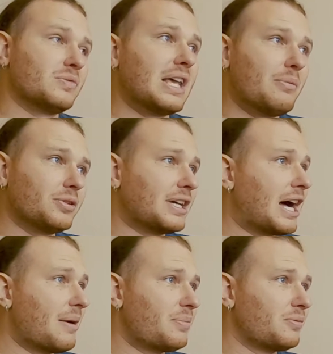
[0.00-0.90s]
some
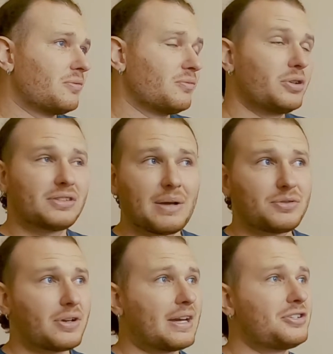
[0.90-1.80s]
tabletop real-time
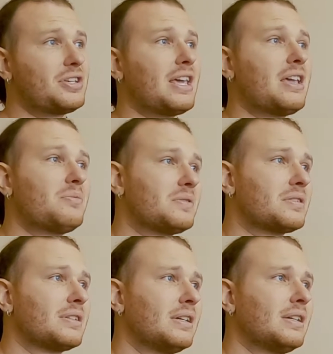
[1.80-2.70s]
strategy
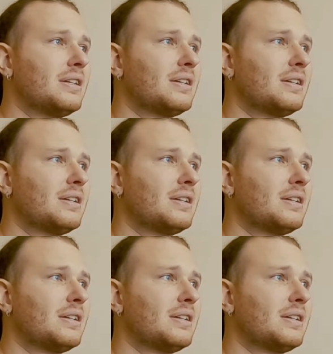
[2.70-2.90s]
games,